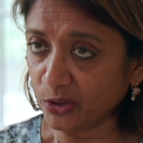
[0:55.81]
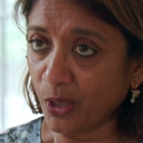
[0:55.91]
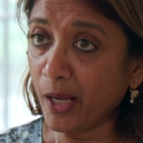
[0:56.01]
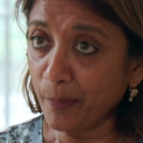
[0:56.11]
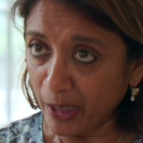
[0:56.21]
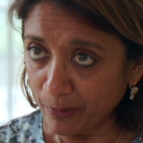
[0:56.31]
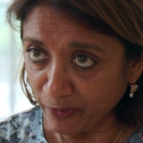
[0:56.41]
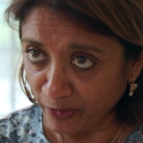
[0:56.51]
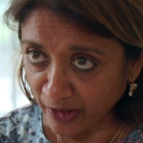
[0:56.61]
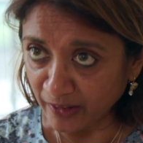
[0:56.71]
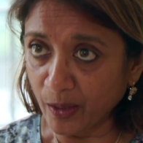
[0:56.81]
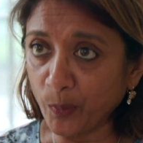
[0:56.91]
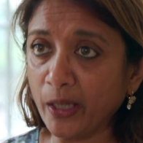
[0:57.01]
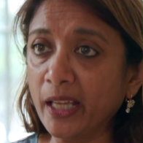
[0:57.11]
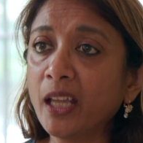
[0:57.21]
So I might feel
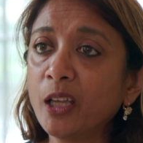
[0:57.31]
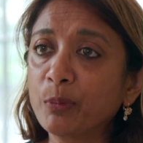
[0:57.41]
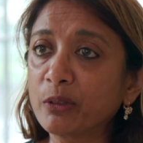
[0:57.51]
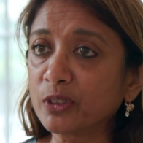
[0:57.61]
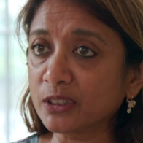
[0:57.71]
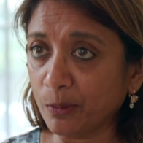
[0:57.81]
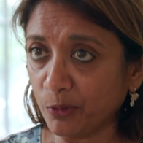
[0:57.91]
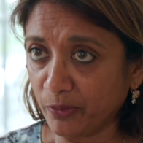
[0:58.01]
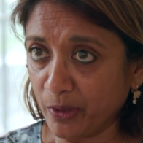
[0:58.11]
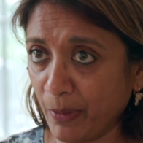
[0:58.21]
that way, but for some of